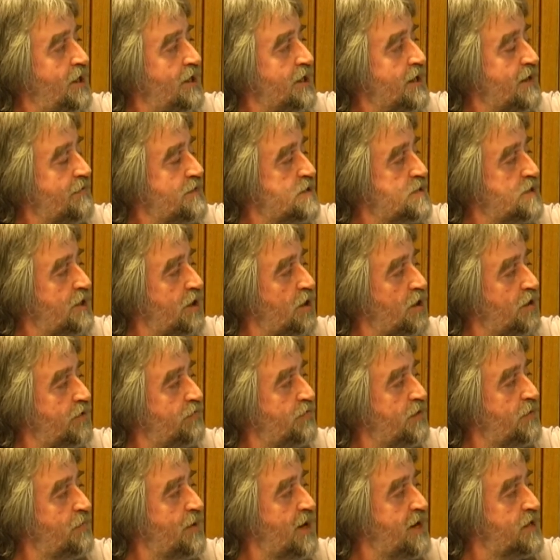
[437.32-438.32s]
Now there's a lot of
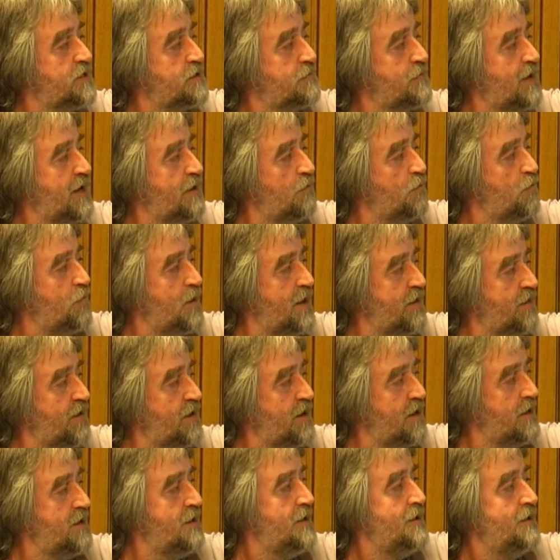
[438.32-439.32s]
debate about
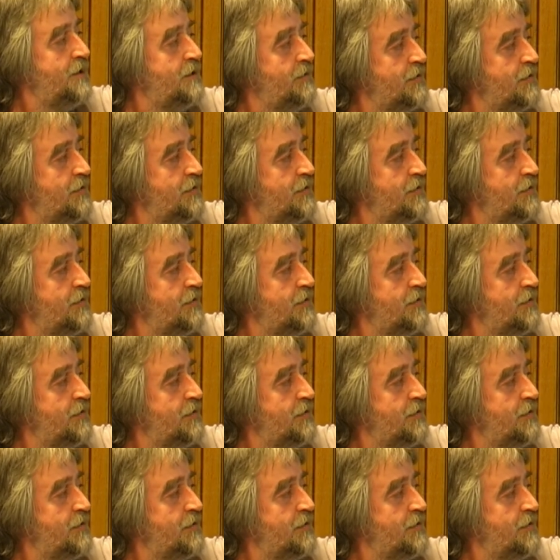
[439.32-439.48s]
whether